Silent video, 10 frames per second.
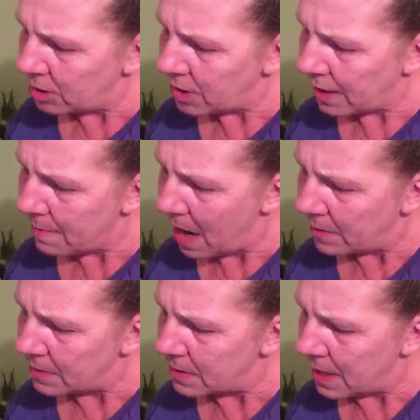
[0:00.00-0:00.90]
I'm going to
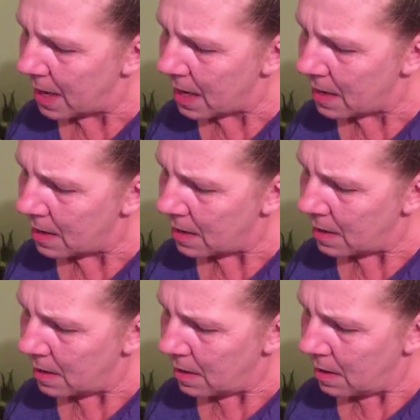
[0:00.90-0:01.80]
check him out and
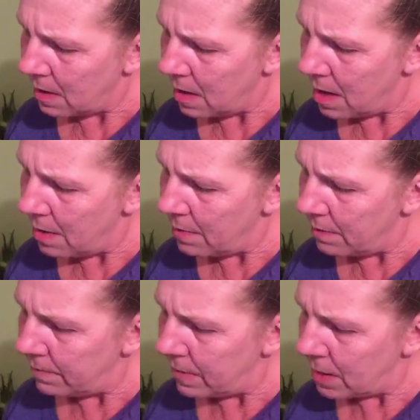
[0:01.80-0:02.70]
see.
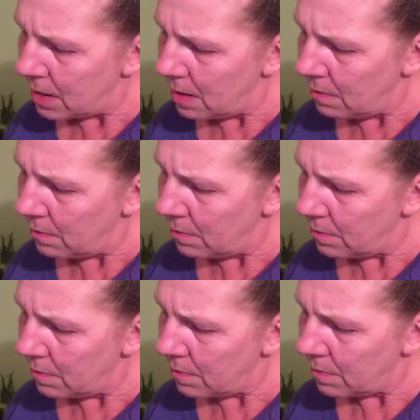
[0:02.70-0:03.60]
Owen Video.